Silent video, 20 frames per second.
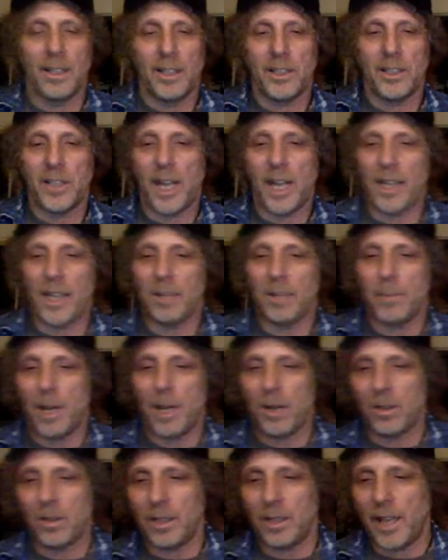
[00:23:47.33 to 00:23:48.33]
check him
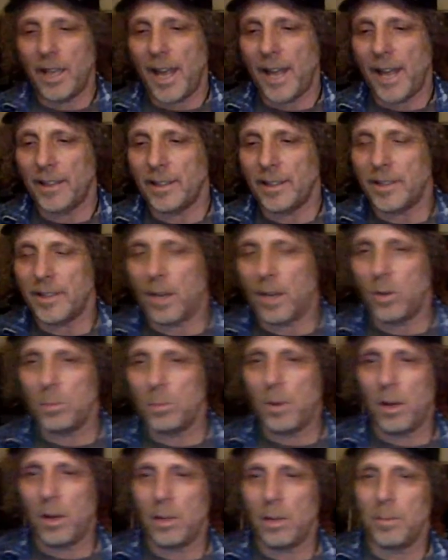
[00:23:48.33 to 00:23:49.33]
out at the Tone
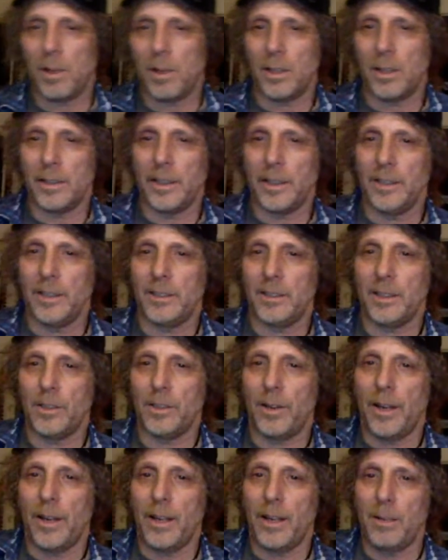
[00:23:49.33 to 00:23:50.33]
Mob on
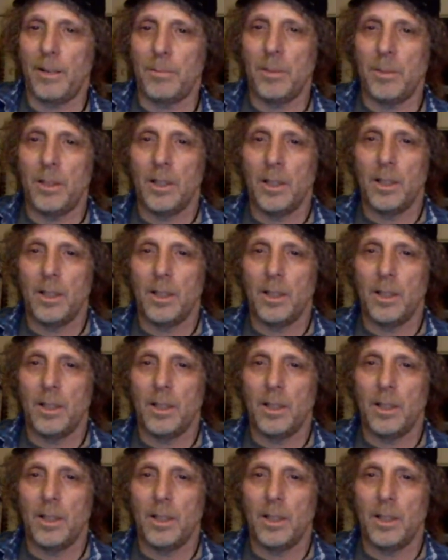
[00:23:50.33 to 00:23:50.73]
Instagram.